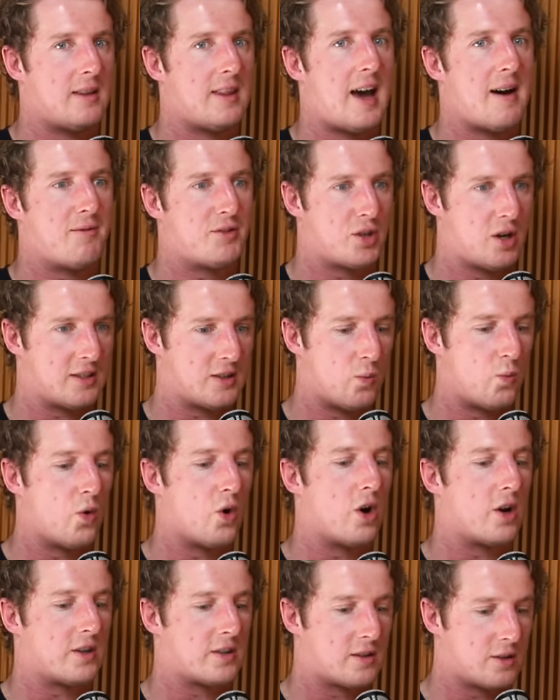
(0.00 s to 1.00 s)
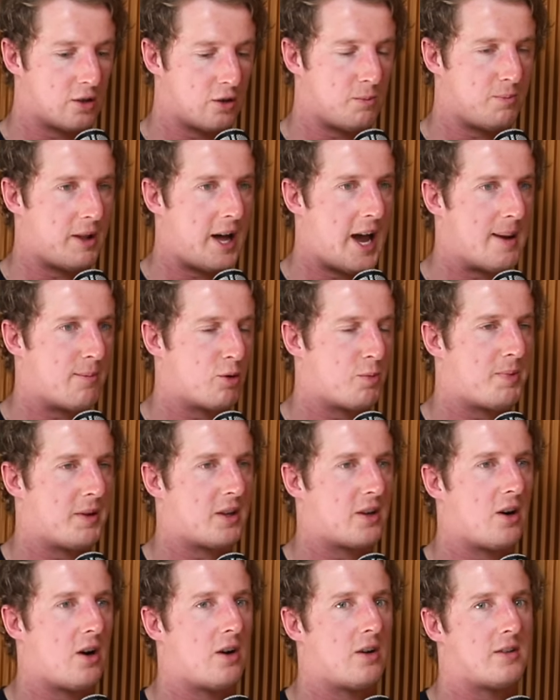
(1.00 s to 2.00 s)
the advertising works through Playbook
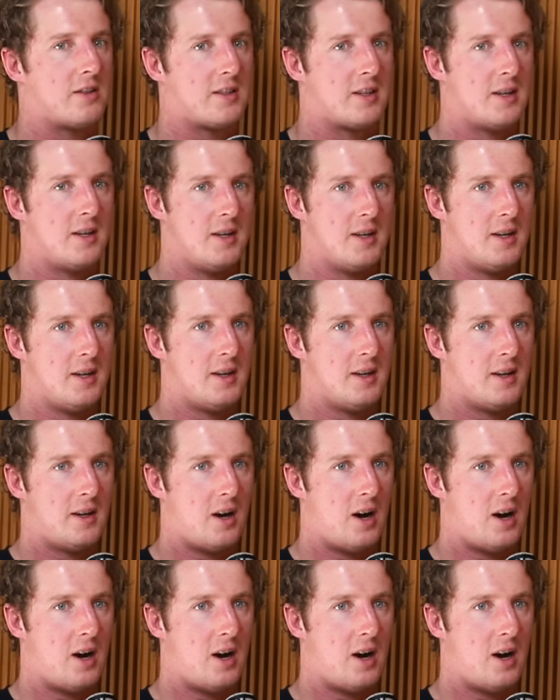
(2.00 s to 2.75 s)
because